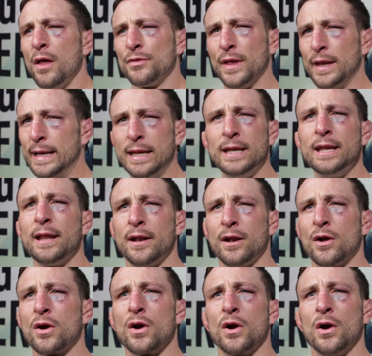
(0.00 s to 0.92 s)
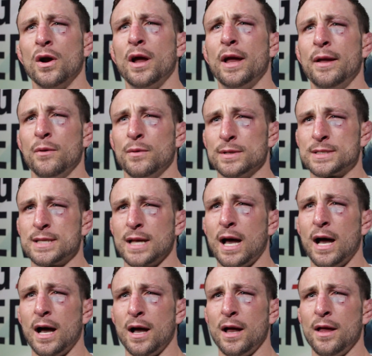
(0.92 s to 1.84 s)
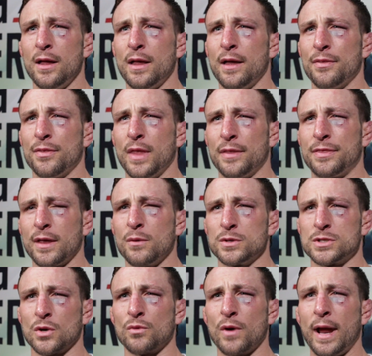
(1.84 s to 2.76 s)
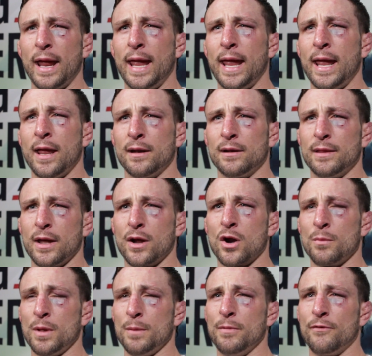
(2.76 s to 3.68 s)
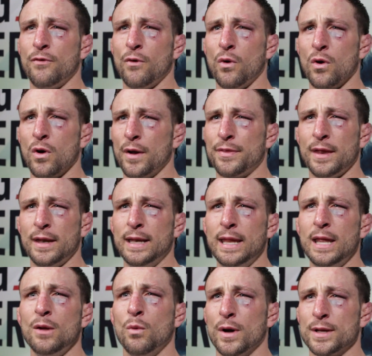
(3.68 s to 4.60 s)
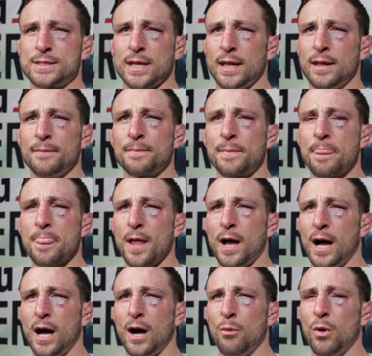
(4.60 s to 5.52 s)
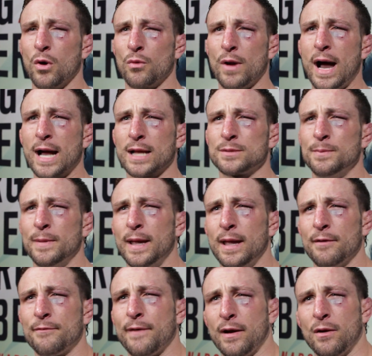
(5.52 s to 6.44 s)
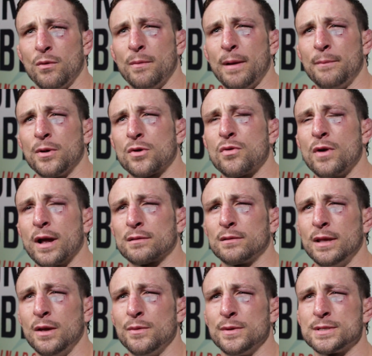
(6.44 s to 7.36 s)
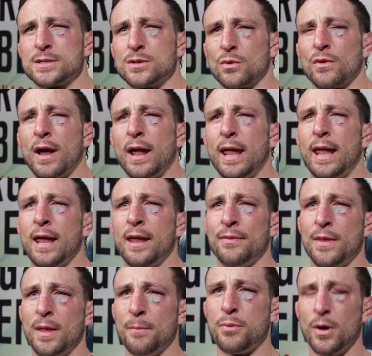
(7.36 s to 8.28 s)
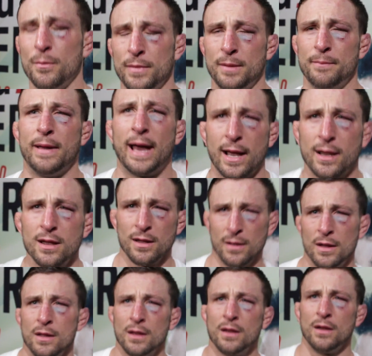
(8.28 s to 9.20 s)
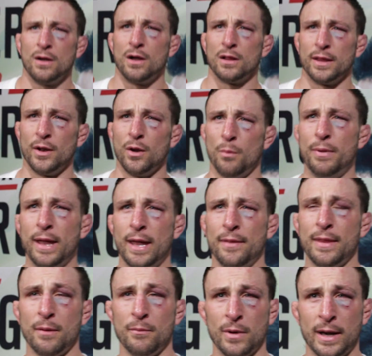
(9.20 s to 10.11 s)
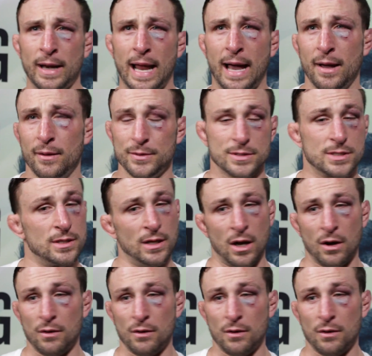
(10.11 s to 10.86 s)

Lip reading: The knee didn't hurt. It was, I think it was a right hand that hurt me before. The knee wasn't what rocked me, if I remember correctly. It was the right hand that put me back a little bit. And then when I was,